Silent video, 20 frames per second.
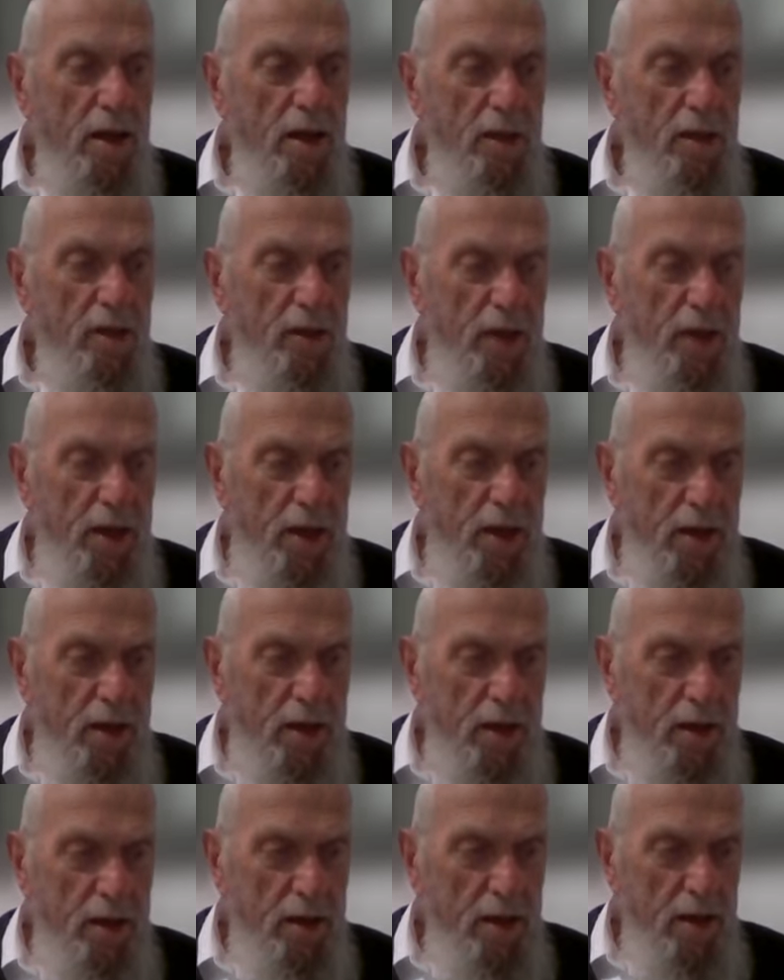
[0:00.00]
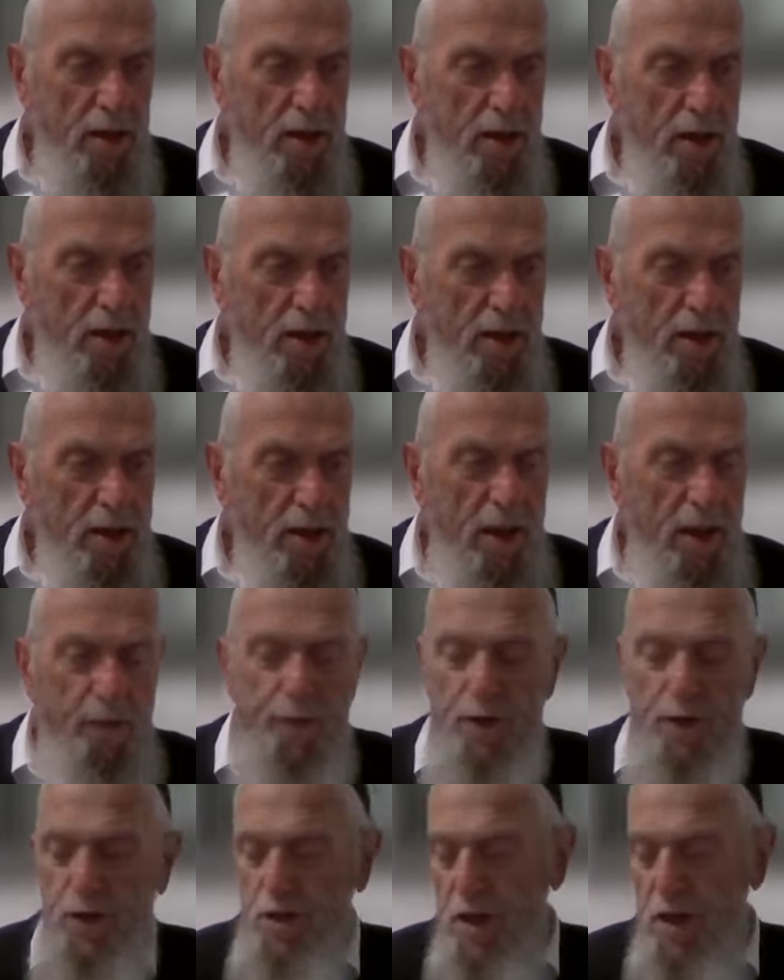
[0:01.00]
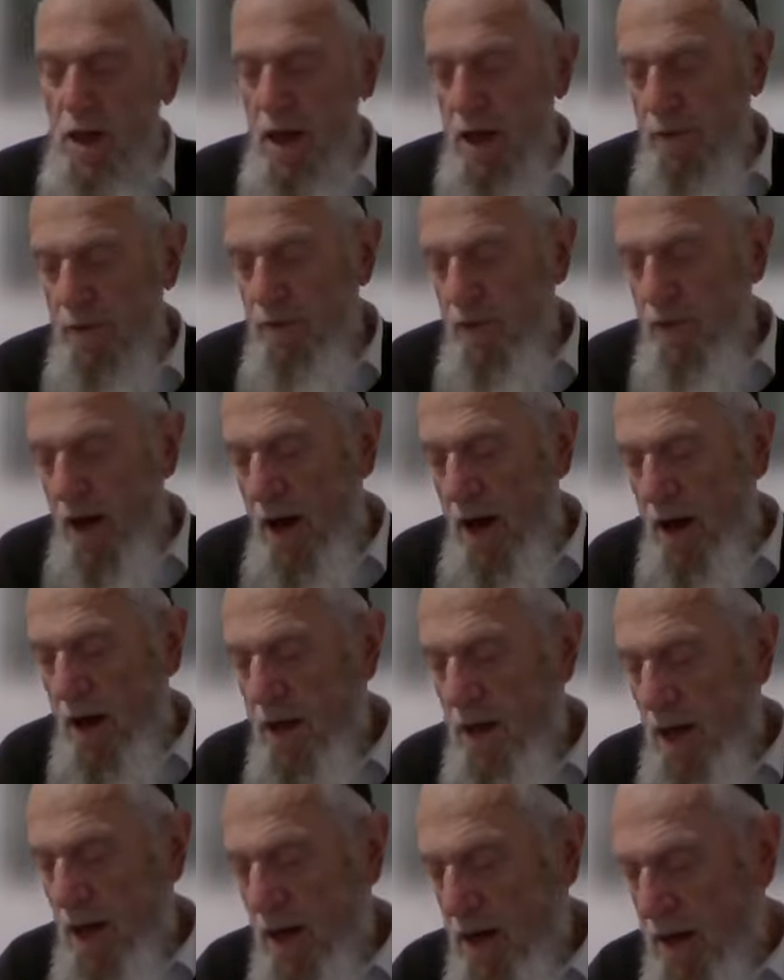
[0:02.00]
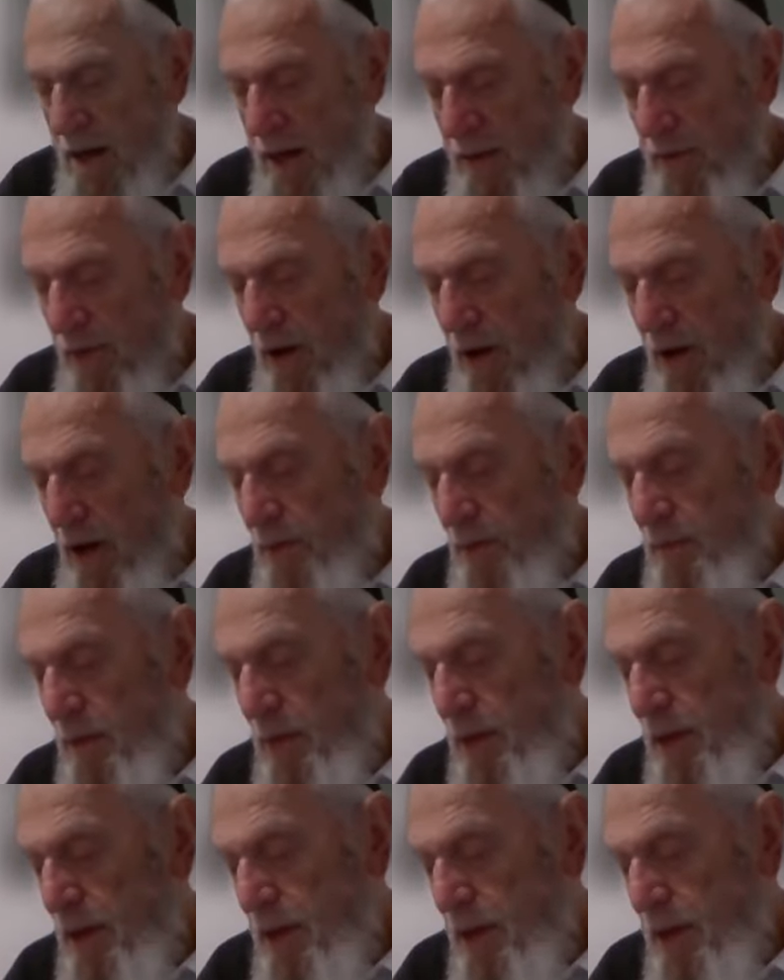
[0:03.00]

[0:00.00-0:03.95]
the nefesh rechava, like Avraham,